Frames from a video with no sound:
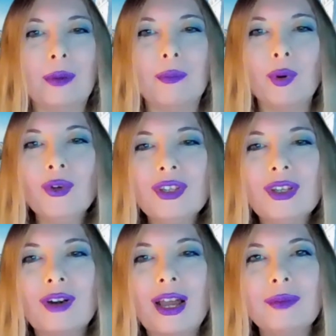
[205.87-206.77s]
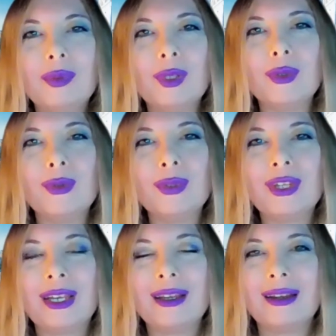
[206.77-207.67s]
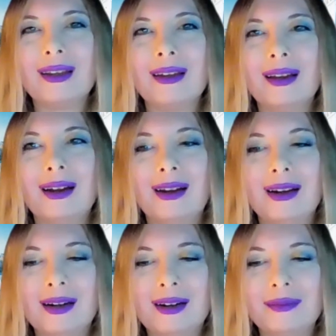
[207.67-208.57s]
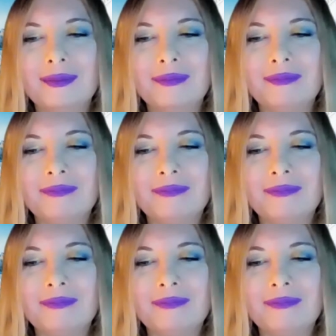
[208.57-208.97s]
The post-grad blues are